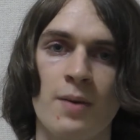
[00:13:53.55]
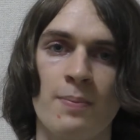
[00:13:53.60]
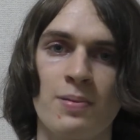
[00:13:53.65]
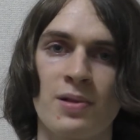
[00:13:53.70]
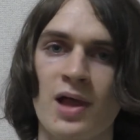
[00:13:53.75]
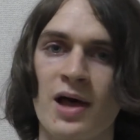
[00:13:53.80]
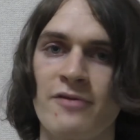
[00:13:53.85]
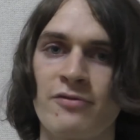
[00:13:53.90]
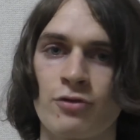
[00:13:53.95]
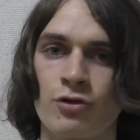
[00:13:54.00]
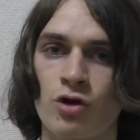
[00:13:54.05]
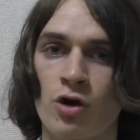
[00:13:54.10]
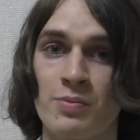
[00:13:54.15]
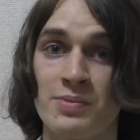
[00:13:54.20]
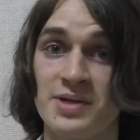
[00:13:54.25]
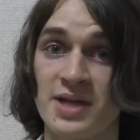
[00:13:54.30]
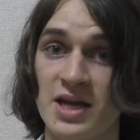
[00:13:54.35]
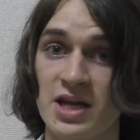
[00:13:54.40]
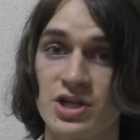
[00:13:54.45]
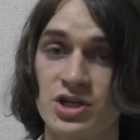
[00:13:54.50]
apply for
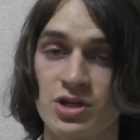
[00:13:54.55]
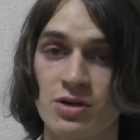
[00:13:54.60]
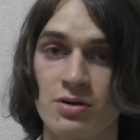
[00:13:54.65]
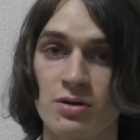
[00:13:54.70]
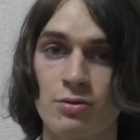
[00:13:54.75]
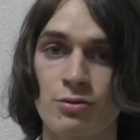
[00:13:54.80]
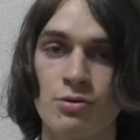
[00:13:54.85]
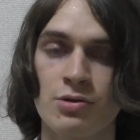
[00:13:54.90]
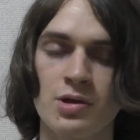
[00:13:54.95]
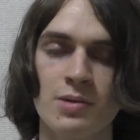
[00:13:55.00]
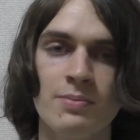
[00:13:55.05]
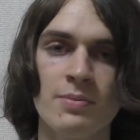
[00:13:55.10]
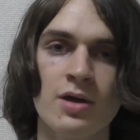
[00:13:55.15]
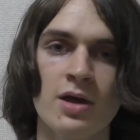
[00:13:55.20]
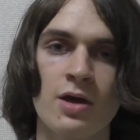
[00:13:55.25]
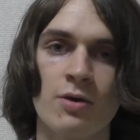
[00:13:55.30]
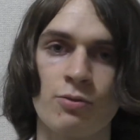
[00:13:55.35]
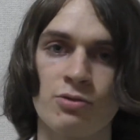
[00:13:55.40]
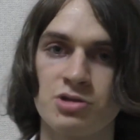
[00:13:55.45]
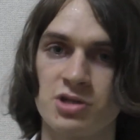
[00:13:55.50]
accommodation through them,
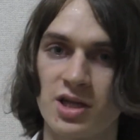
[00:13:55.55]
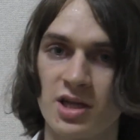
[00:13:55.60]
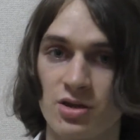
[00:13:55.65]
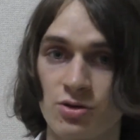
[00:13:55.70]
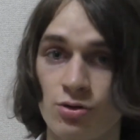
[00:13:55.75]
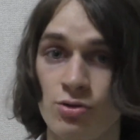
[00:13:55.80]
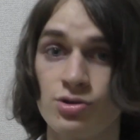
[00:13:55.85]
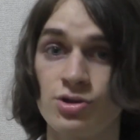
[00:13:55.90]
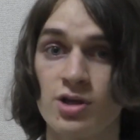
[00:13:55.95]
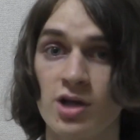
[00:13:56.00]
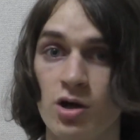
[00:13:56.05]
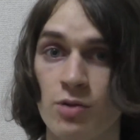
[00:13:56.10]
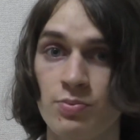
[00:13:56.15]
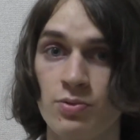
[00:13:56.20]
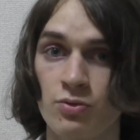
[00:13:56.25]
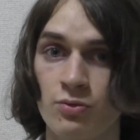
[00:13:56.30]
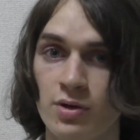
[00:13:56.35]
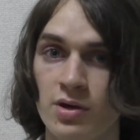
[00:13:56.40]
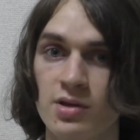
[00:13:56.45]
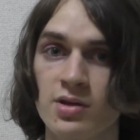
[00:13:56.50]
which they can also help
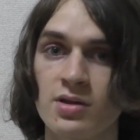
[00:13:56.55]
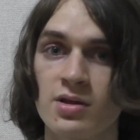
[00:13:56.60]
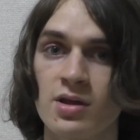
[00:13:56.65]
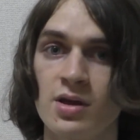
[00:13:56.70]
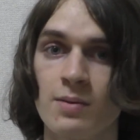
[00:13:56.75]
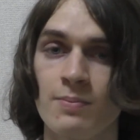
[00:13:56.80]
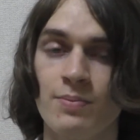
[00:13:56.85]
you with,